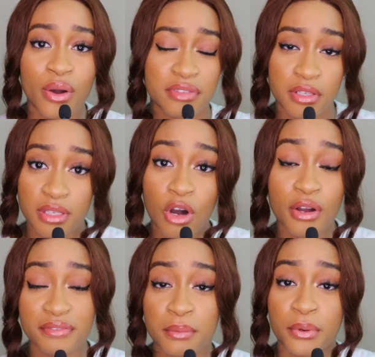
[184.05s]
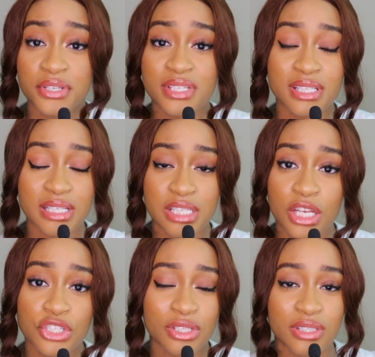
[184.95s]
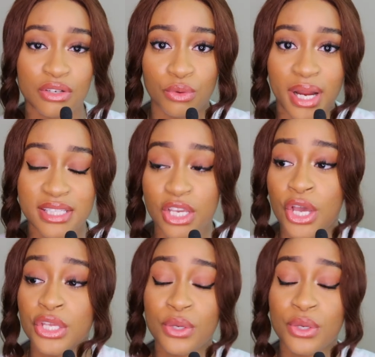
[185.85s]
or if the person's intentions are right.